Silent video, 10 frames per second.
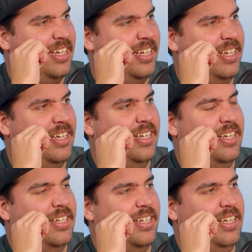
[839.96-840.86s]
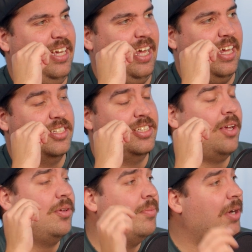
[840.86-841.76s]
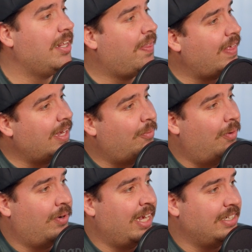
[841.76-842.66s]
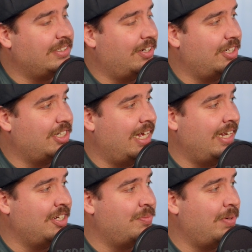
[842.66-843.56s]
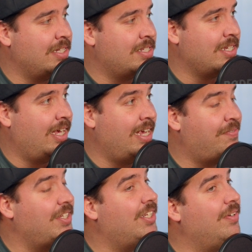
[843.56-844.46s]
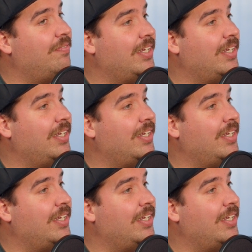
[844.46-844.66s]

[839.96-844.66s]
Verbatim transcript: it was actually green. Yeah. So you might think walking's not a challenge, but uh, if you do it